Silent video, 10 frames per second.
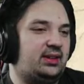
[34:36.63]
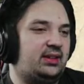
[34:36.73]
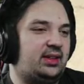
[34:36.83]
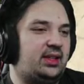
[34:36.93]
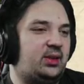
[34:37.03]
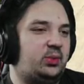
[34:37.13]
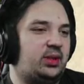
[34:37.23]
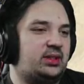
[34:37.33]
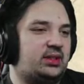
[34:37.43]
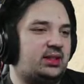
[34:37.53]
Like, he
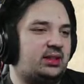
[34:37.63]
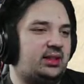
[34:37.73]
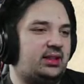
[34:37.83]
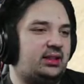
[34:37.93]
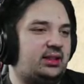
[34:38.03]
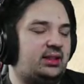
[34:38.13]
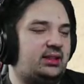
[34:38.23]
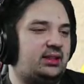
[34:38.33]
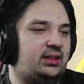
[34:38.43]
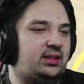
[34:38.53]
was clear.
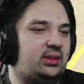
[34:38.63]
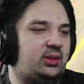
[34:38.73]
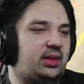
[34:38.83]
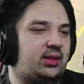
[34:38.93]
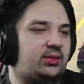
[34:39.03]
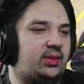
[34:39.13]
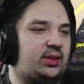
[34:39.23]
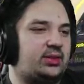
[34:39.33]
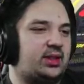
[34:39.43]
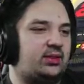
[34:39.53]
You know that
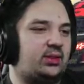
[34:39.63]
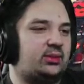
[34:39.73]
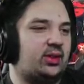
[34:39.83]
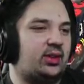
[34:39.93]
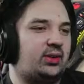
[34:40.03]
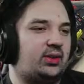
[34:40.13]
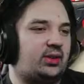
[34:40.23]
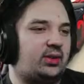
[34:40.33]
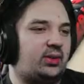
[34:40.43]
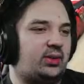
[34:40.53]
Alfredo's going to have to run out of the
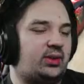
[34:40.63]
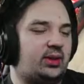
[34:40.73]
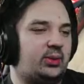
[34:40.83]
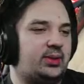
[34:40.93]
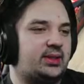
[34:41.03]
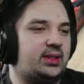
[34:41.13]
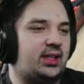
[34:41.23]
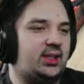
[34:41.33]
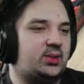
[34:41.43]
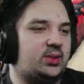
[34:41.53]
corner. It was a
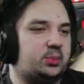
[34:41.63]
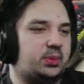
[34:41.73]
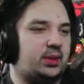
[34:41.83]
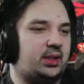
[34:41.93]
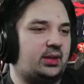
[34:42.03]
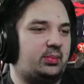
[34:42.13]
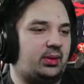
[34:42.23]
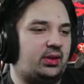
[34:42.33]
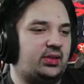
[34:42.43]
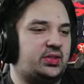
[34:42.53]
dangerous block, but
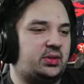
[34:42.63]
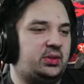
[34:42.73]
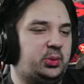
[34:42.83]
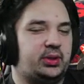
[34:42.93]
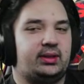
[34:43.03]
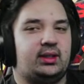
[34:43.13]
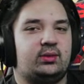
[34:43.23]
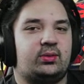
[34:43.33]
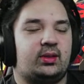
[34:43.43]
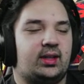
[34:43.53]
also you can
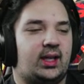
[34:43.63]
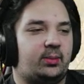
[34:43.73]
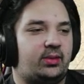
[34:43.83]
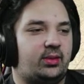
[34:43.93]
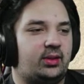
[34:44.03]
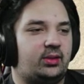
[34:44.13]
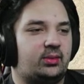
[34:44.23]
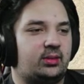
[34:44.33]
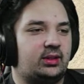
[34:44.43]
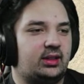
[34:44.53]
lift on lap
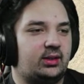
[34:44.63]
33, and